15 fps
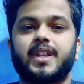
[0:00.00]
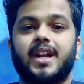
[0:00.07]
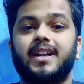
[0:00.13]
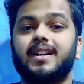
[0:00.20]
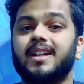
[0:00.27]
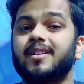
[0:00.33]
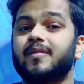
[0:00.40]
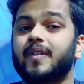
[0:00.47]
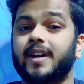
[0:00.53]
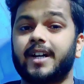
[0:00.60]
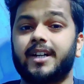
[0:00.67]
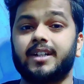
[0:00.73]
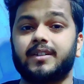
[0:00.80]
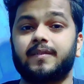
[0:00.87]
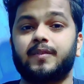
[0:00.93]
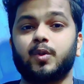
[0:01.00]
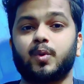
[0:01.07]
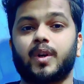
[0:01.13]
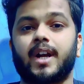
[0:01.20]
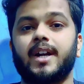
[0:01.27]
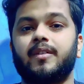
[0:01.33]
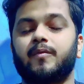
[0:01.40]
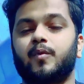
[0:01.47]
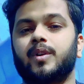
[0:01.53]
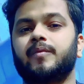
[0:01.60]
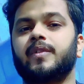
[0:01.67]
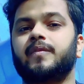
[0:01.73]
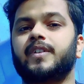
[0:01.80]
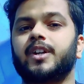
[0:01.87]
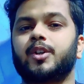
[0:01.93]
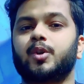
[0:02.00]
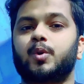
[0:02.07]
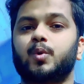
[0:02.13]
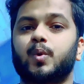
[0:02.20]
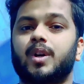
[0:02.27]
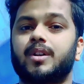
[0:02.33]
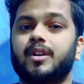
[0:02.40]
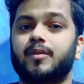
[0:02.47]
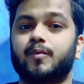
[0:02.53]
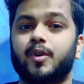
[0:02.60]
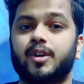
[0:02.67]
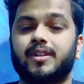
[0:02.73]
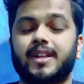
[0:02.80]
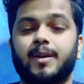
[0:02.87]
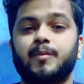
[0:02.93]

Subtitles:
It is very tough to write 150 to 200 words.